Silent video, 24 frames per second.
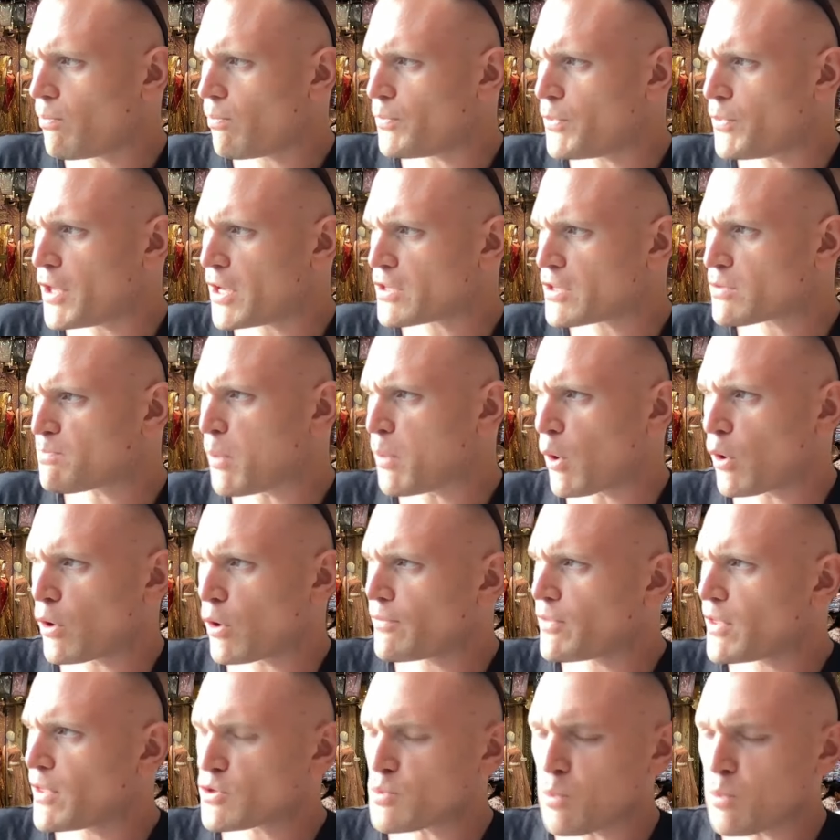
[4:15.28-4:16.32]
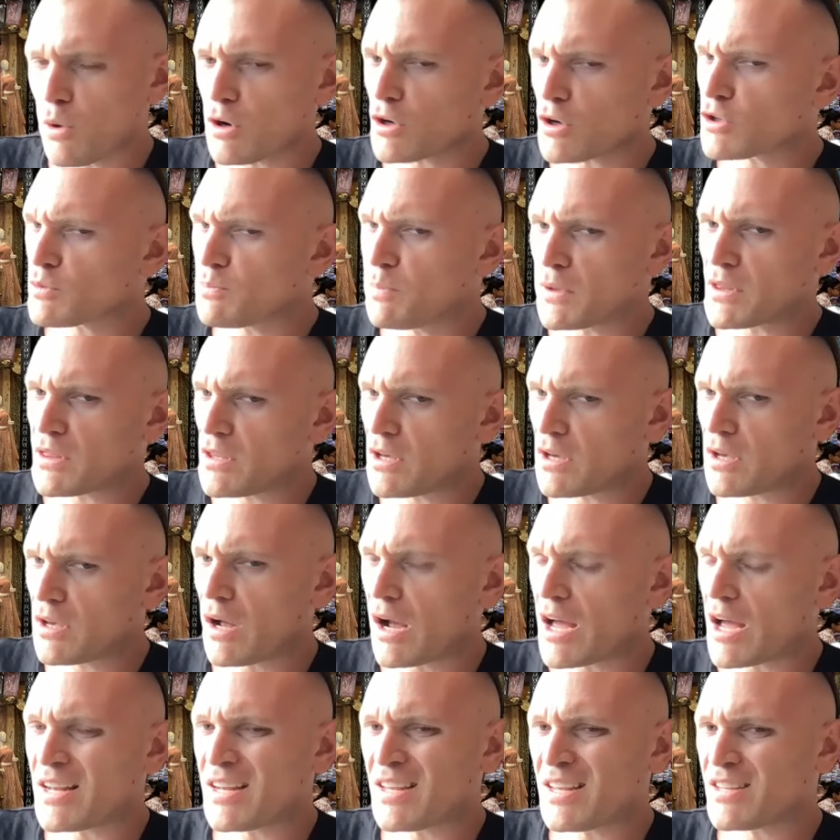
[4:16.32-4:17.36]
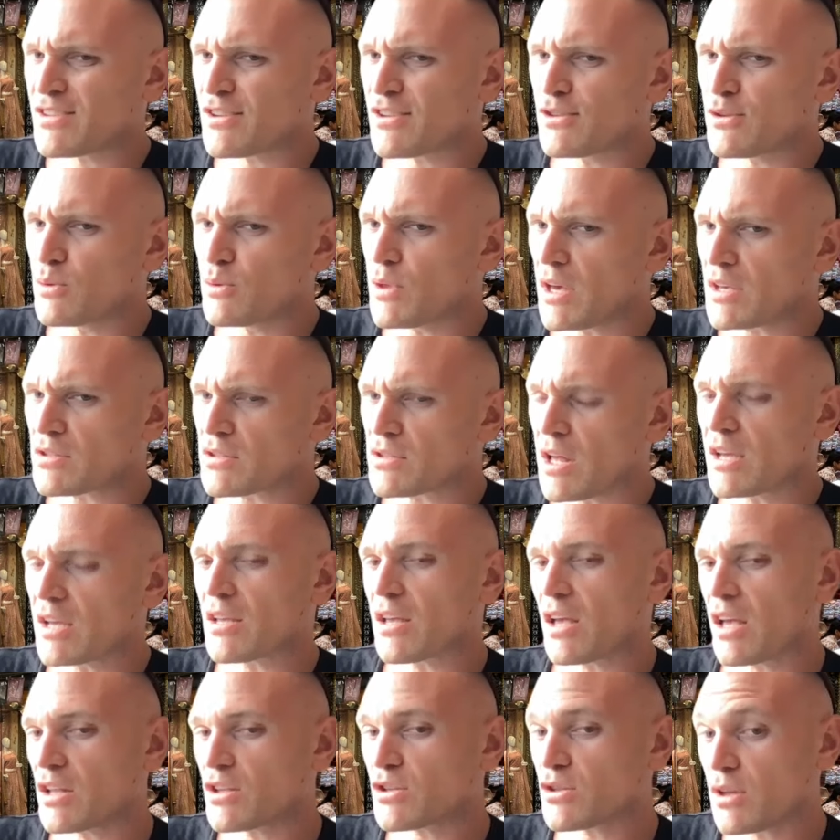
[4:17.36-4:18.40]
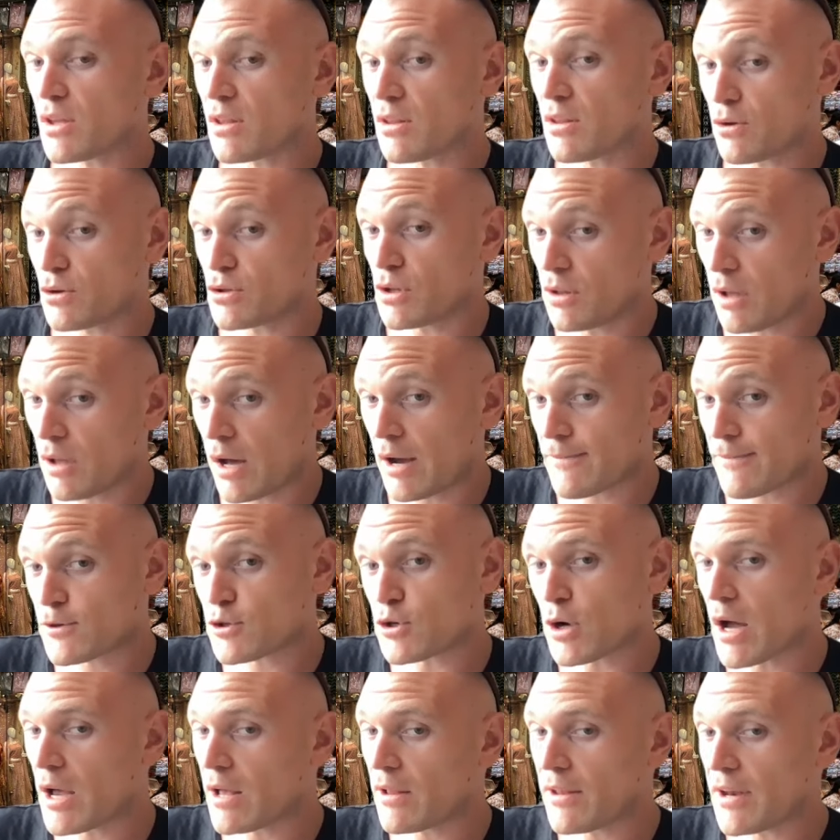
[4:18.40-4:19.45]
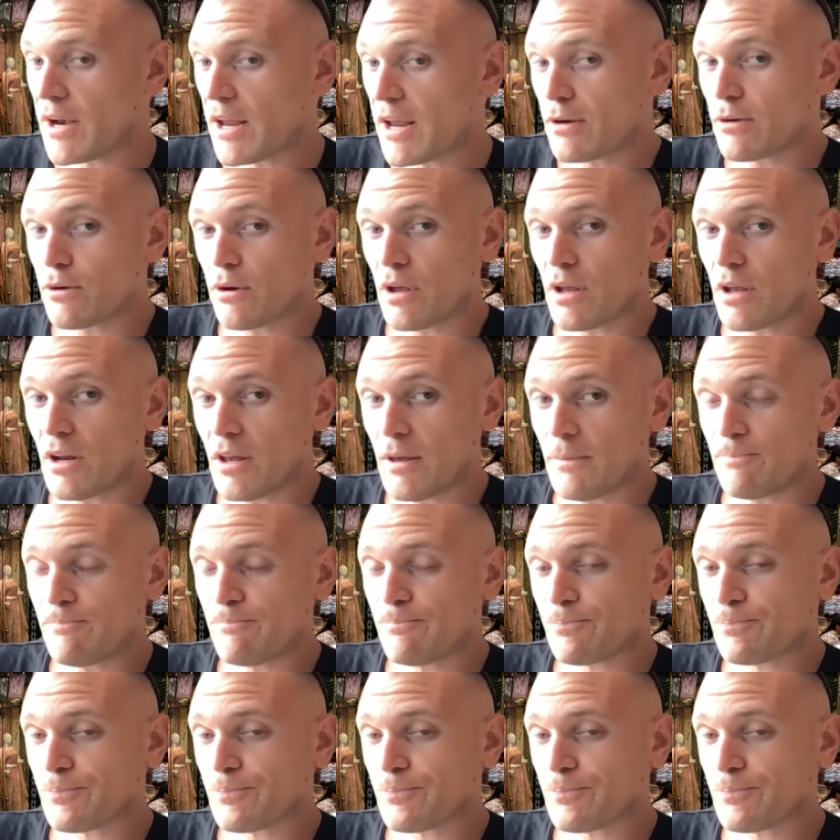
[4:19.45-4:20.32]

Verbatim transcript: this part of this works but th- I need to do this like it's there's a lot of trial and error in it